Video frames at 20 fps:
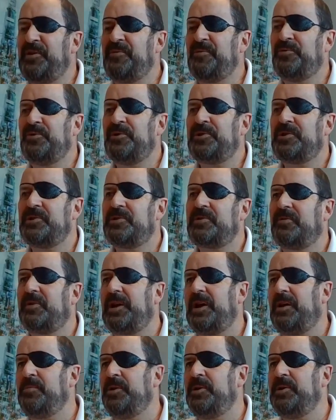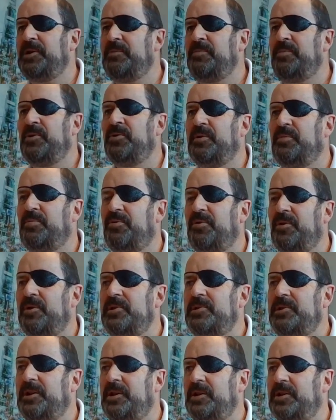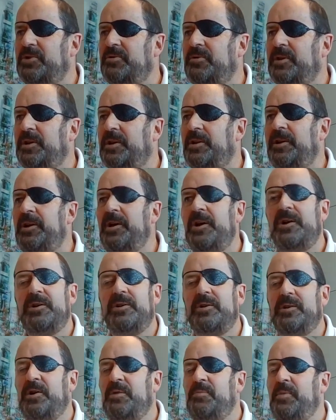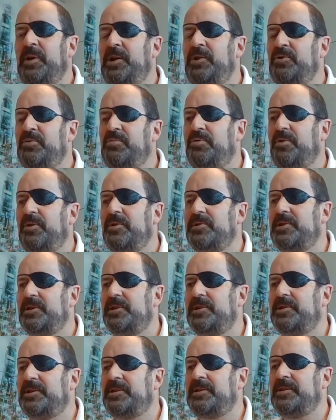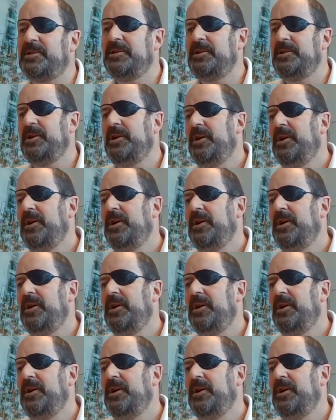invoices have come into Builda Price electronically, no manual processing.